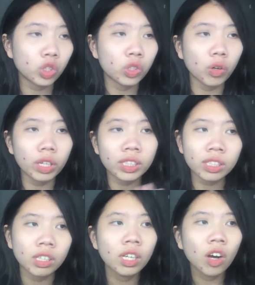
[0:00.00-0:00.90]
so
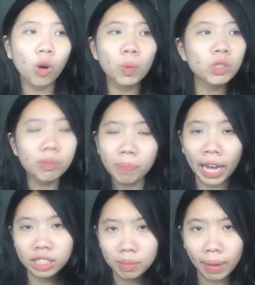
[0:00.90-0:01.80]
it's almost
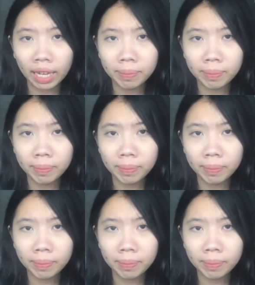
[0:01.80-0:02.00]
back-to-back